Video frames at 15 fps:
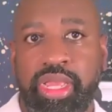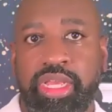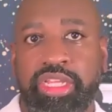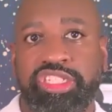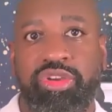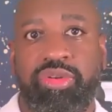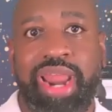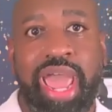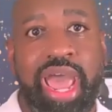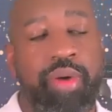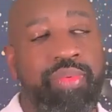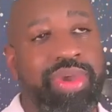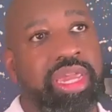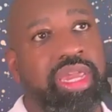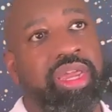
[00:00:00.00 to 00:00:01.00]
So now
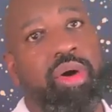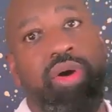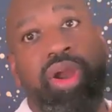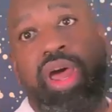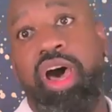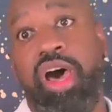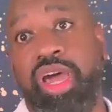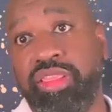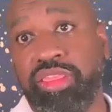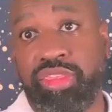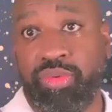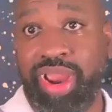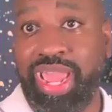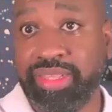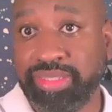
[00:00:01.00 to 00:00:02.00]
we can go and hunt
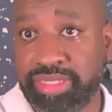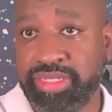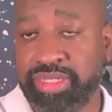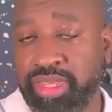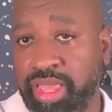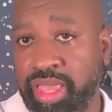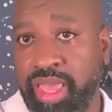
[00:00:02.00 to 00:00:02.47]
threats,